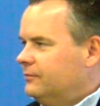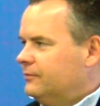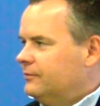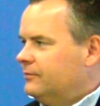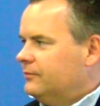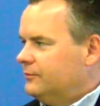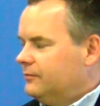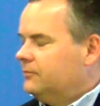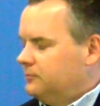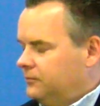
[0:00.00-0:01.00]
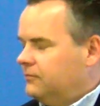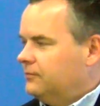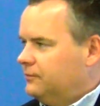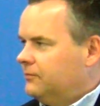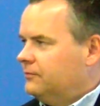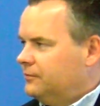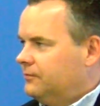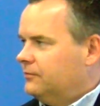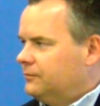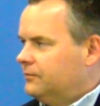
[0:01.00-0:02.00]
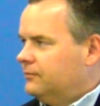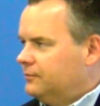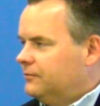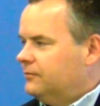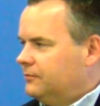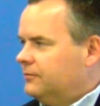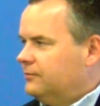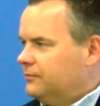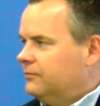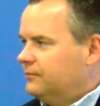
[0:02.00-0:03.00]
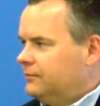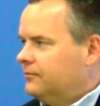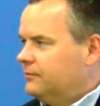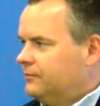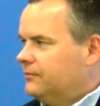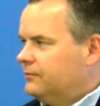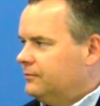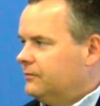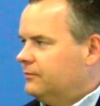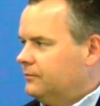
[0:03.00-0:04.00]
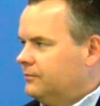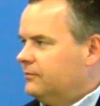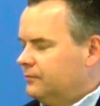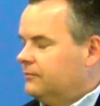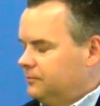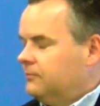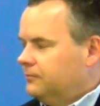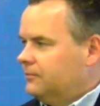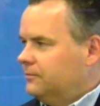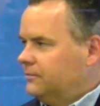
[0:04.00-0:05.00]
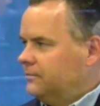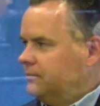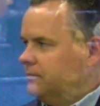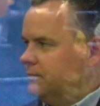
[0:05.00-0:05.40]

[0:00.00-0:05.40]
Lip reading: [no speech]